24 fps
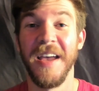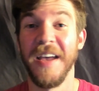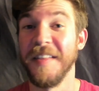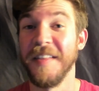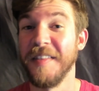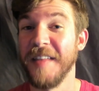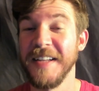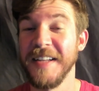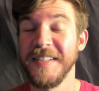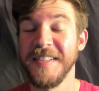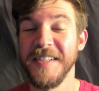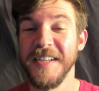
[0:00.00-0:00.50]
And
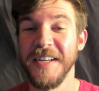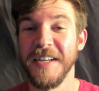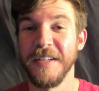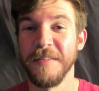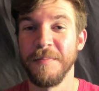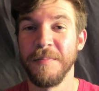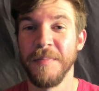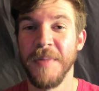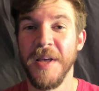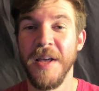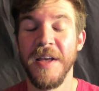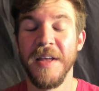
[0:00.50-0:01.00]
that's it.
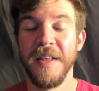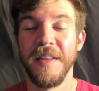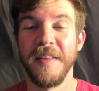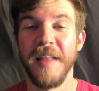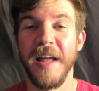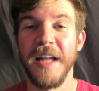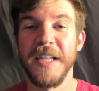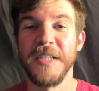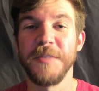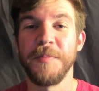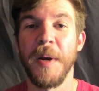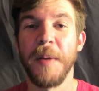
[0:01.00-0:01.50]

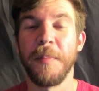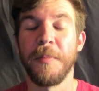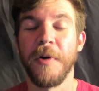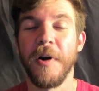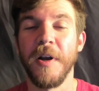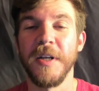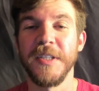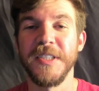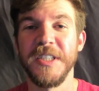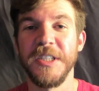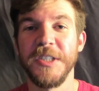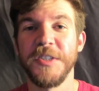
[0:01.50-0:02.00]
That's my
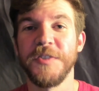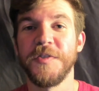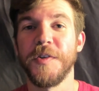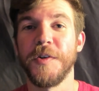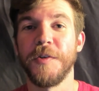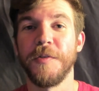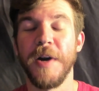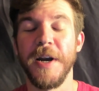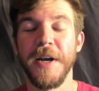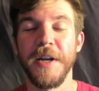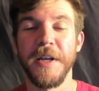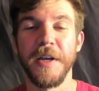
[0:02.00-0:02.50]
process for
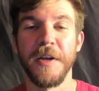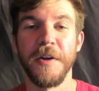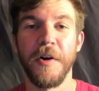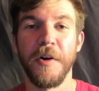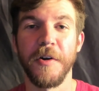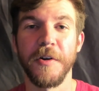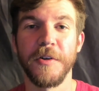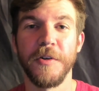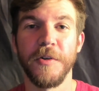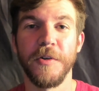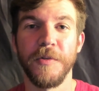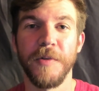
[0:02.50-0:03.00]
writing an
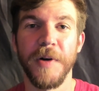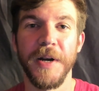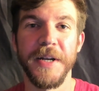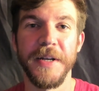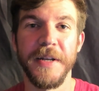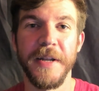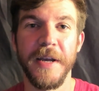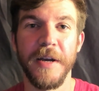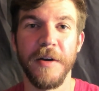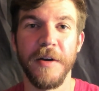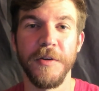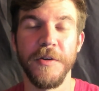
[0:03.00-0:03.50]
article right
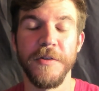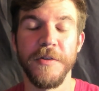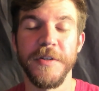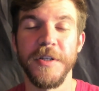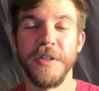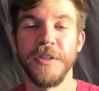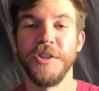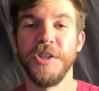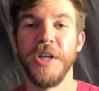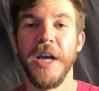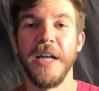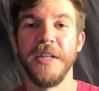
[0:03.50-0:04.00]
now
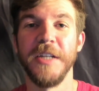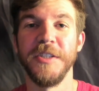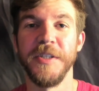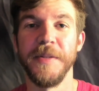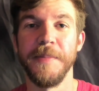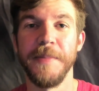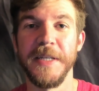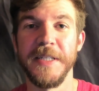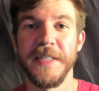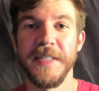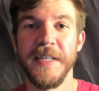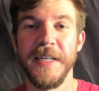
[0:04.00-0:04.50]
using
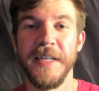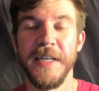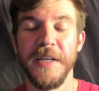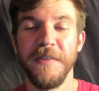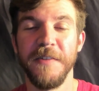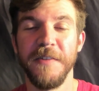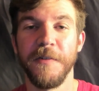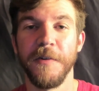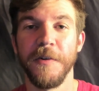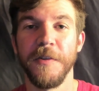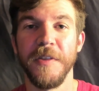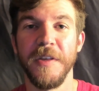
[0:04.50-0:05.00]
ChatGPT
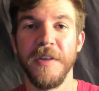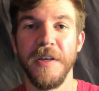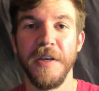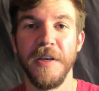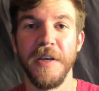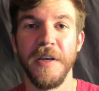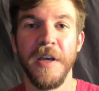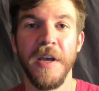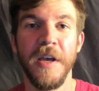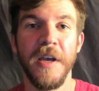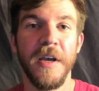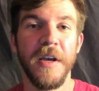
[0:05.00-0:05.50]
for
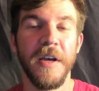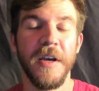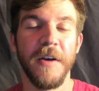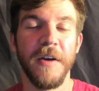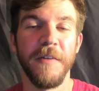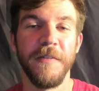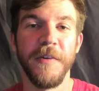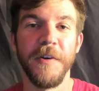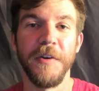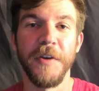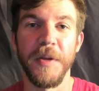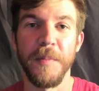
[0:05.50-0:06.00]
the
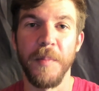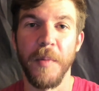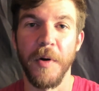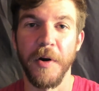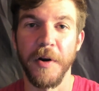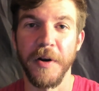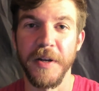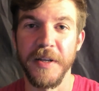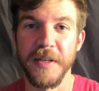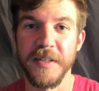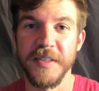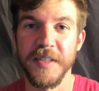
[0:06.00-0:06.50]
affiliate
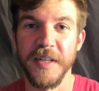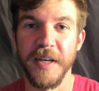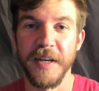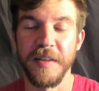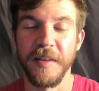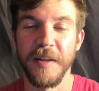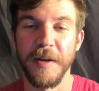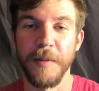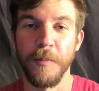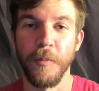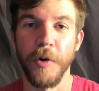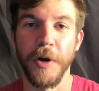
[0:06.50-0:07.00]
marketing site
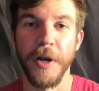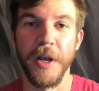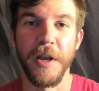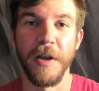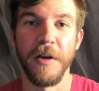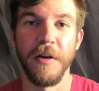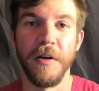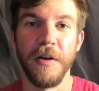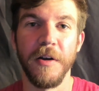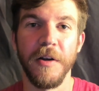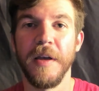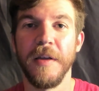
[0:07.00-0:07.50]
that I'm working
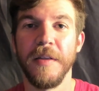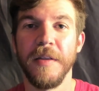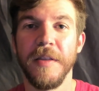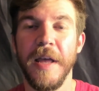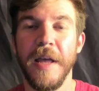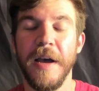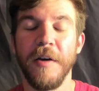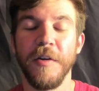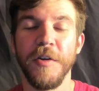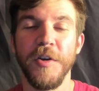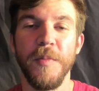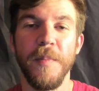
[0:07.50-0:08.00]
on.
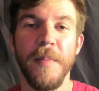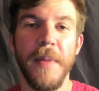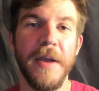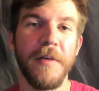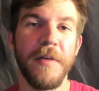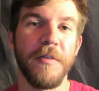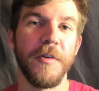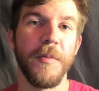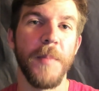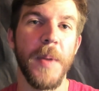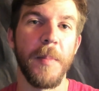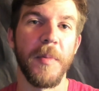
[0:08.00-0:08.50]
Now, you may
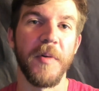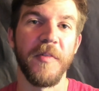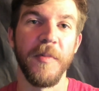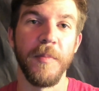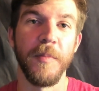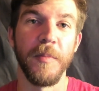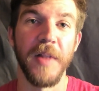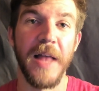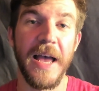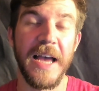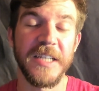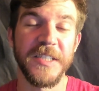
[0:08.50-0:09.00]
remember
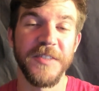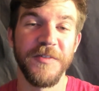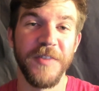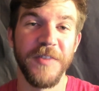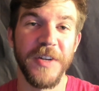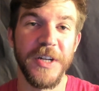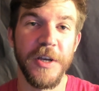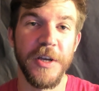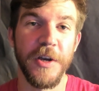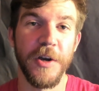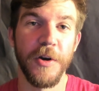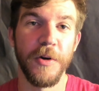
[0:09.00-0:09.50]
from last
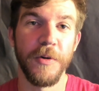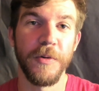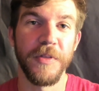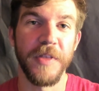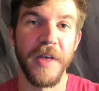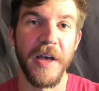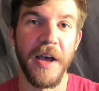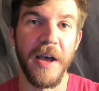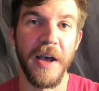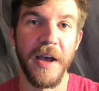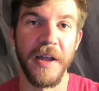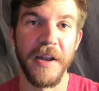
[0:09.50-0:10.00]
video
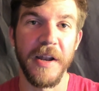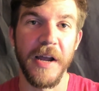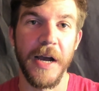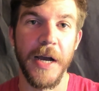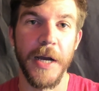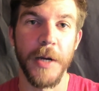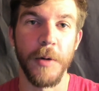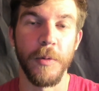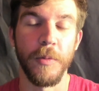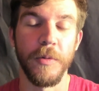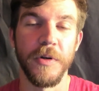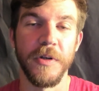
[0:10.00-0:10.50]
that
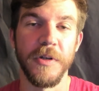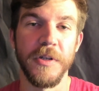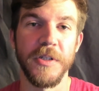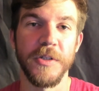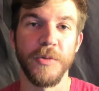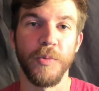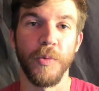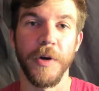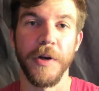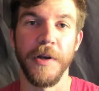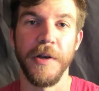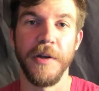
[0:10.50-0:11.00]
I was
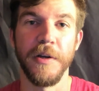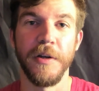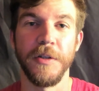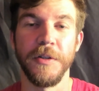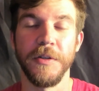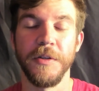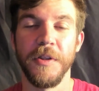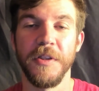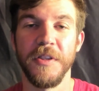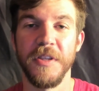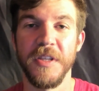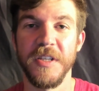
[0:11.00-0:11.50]
working
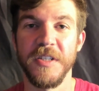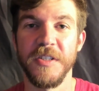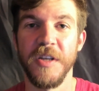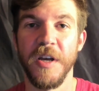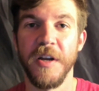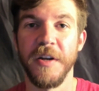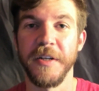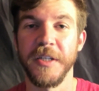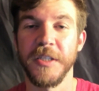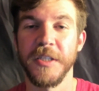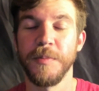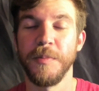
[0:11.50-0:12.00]
on this
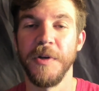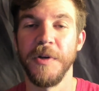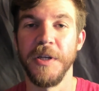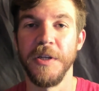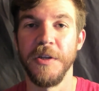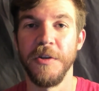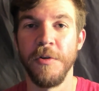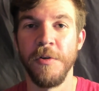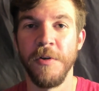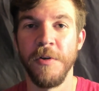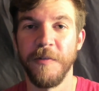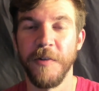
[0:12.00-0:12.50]
unexplained
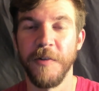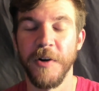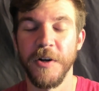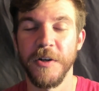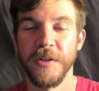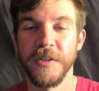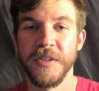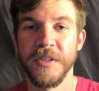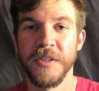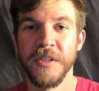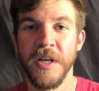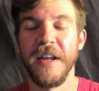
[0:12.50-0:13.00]

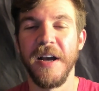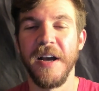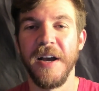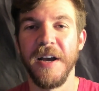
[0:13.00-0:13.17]
universe.